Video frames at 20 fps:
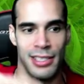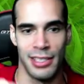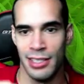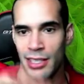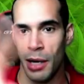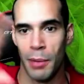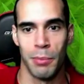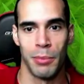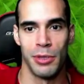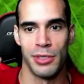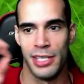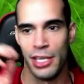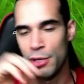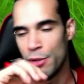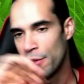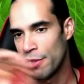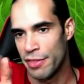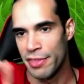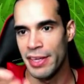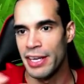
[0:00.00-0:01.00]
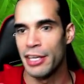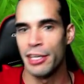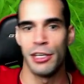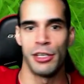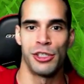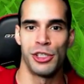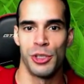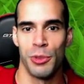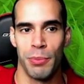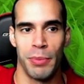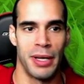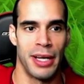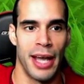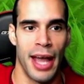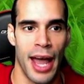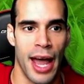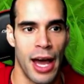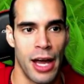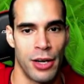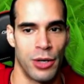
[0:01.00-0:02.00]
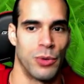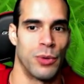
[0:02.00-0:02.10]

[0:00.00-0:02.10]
and numbers that you think you should be at or